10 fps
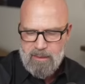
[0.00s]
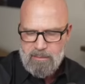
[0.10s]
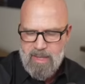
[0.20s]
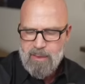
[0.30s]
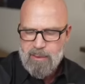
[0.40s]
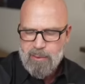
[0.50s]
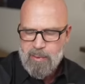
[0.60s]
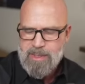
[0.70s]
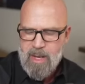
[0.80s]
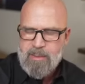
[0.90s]
men are
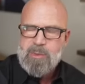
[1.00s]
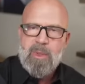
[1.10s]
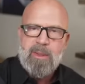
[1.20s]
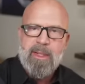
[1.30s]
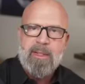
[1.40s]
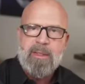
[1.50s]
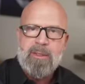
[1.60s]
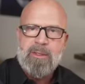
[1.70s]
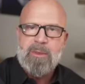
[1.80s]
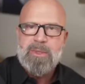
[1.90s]
3 times more likely
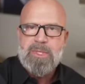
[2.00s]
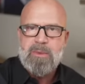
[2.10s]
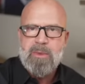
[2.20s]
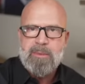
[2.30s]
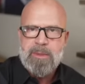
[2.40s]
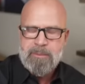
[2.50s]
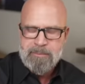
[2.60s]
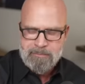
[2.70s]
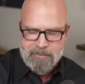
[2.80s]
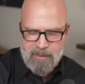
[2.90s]
to do this than women.
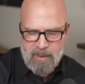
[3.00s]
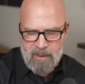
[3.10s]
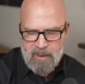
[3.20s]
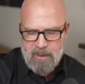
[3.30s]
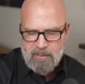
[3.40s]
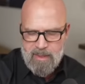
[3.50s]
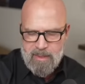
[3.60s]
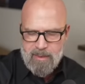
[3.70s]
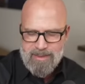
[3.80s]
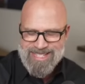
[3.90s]

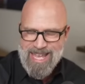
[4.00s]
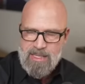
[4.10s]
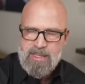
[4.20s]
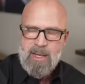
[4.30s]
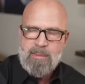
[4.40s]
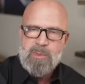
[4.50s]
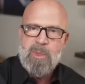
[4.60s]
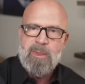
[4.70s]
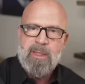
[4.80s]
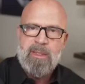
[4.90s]
Men are 10 times
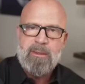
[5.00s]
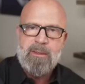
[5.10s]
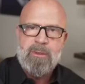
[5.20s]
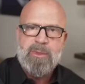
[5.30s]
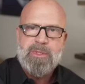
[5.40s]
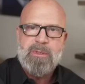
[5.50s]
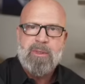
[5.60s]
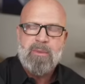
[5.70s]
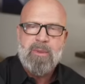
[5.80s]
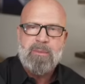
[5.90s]
more likely to do this
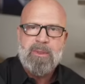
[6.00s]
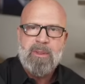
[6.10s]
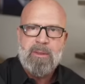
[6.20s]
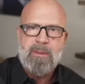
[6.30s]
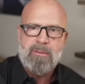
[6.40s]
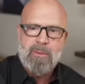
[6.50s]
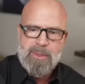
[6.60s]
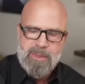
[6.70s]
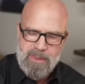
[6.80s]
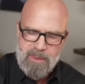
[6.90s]
than women in a divorce.